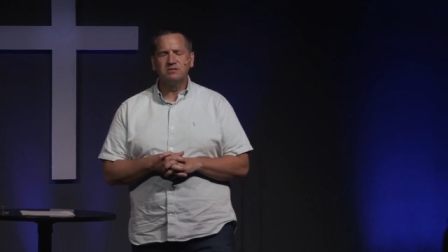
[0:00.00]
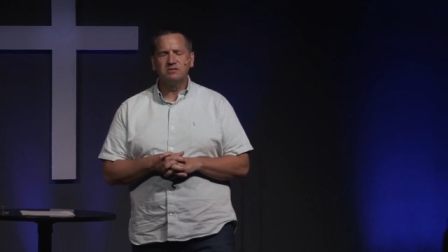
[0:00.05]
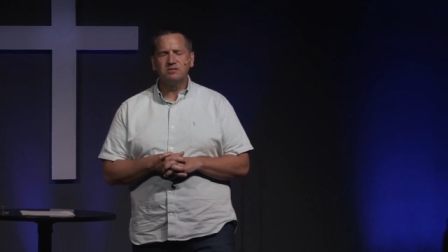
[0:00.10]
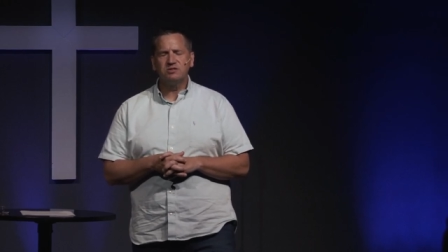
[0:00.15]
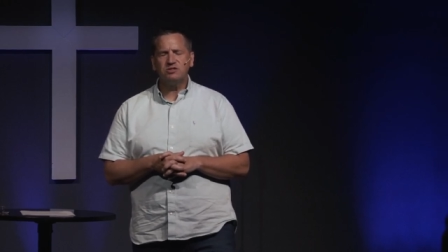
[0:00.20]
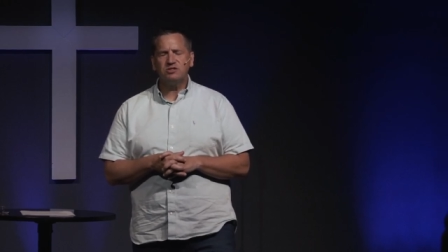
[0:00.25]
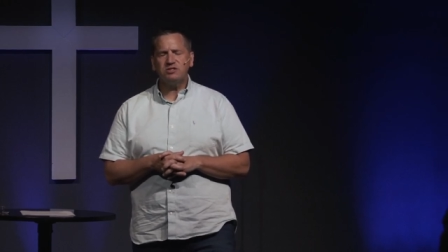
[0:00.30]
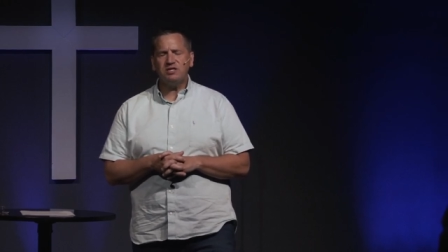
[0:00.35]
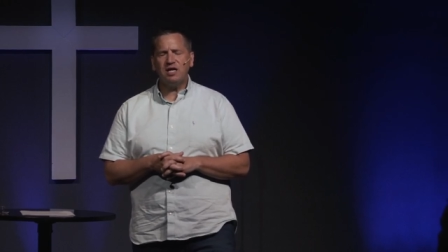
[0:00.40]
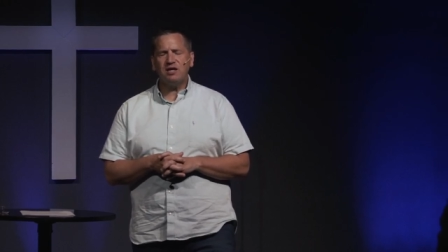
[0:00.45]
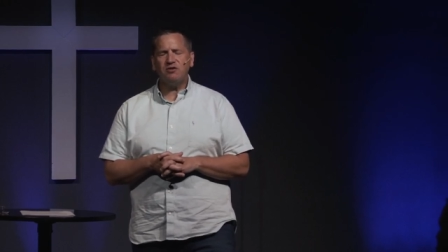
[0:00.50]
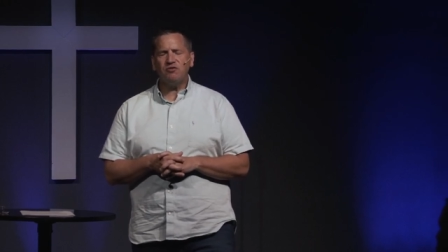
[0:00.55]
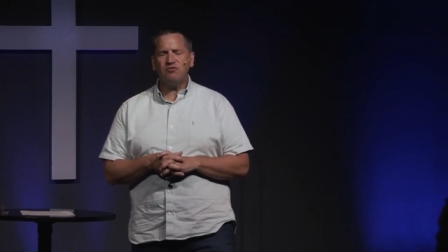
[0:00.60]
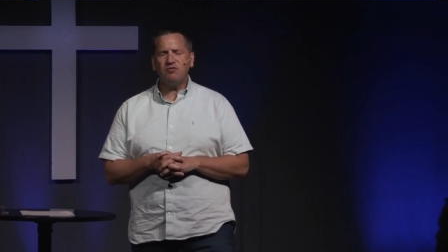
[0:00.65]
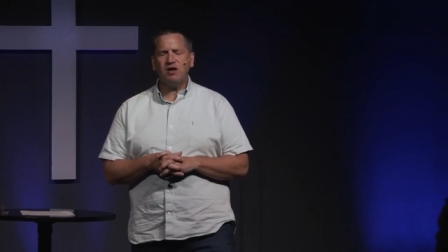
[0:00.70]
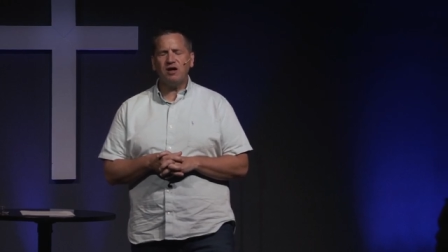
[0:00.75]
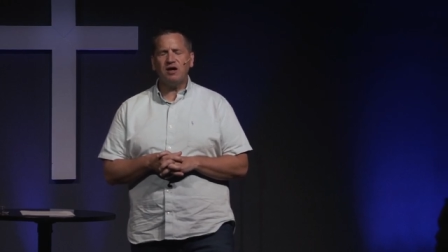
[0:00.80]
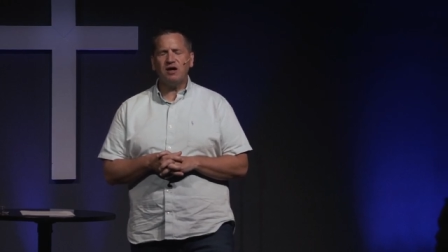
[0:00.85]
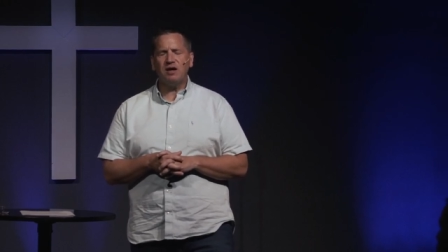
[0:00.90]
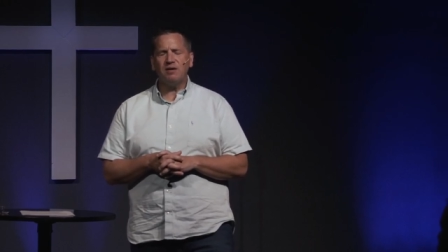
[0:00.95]
Just take your
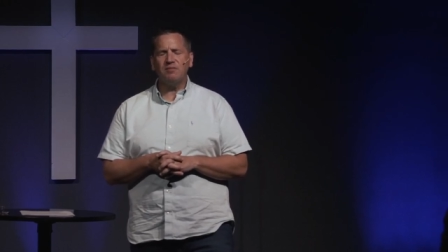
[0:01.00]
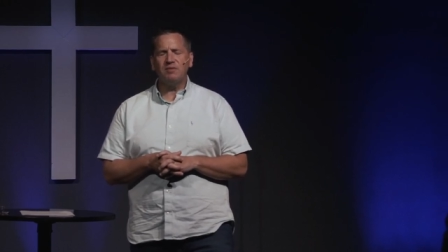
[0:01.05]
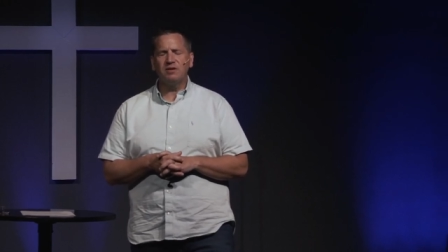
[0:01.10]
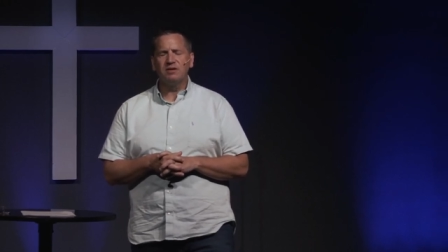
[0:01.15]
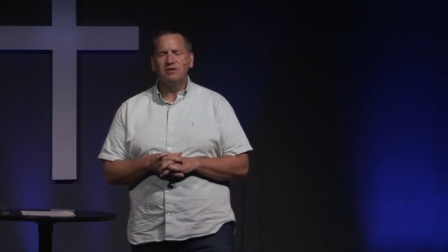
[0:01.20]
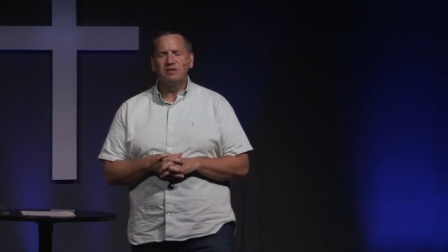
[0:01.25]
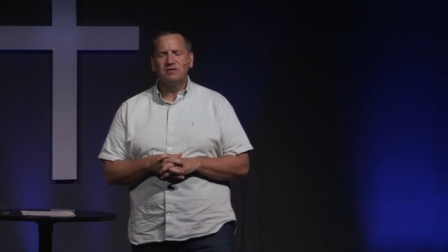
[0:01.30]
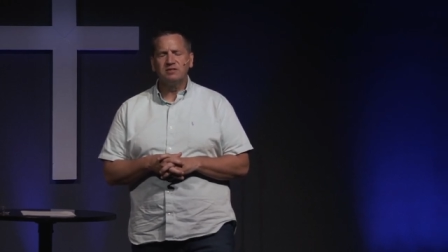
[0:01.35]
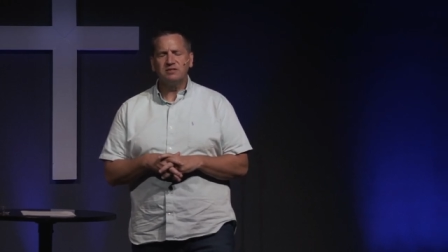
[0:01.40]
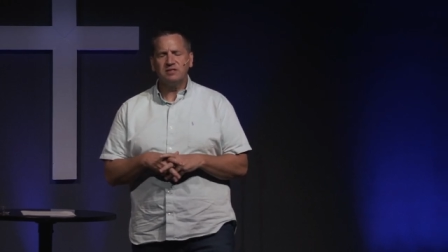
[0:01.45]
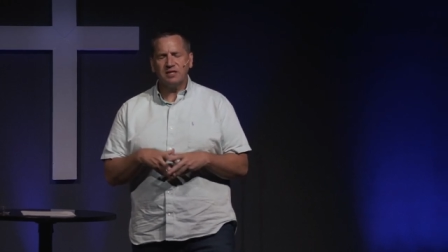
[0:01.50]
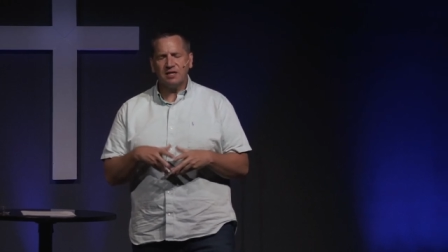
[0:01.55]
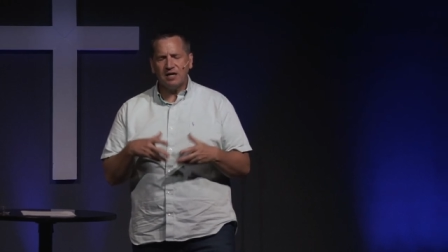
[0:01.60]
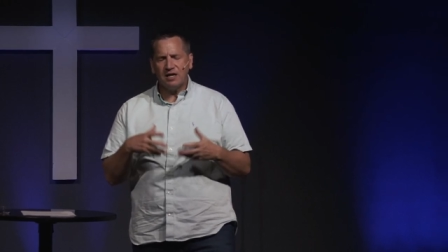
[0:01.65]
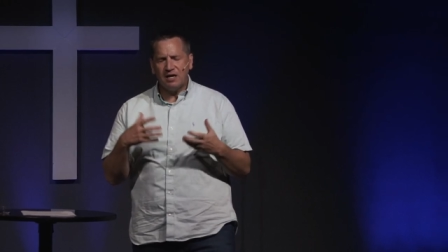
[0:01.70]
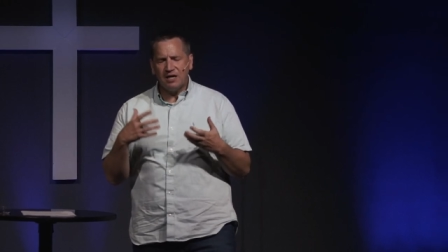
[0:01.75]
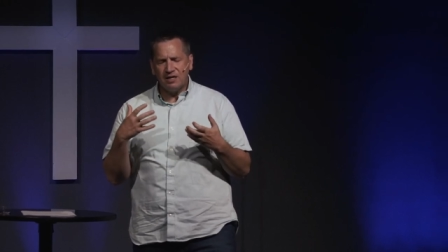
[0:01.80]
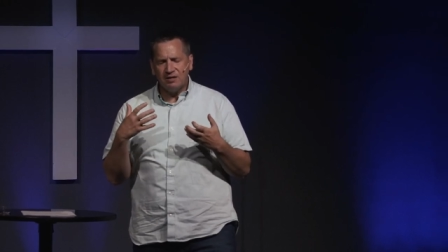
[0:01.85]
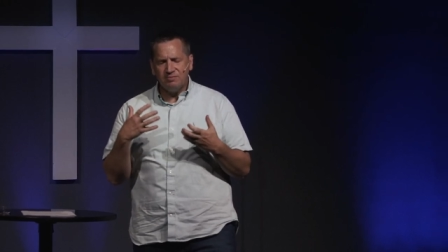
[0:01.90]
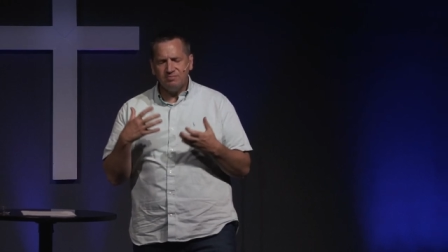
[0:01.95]
time and say,
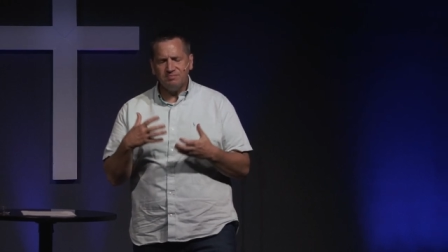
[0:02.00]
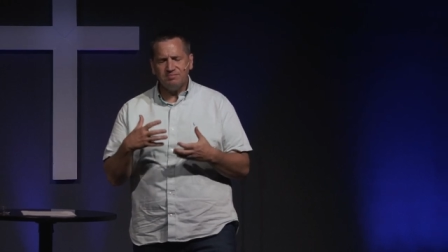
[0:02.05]
God,